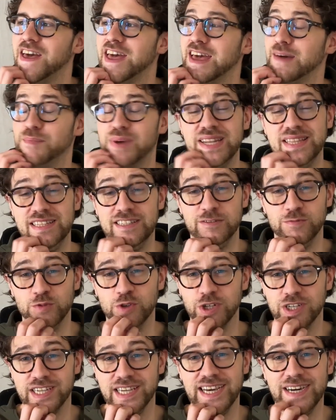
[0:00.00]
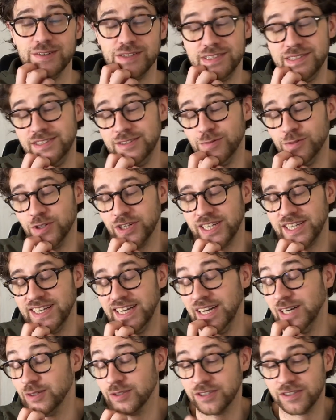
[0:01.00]
But it didn't work out. It didn't work
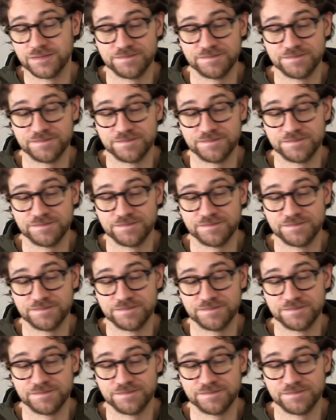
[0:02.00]
out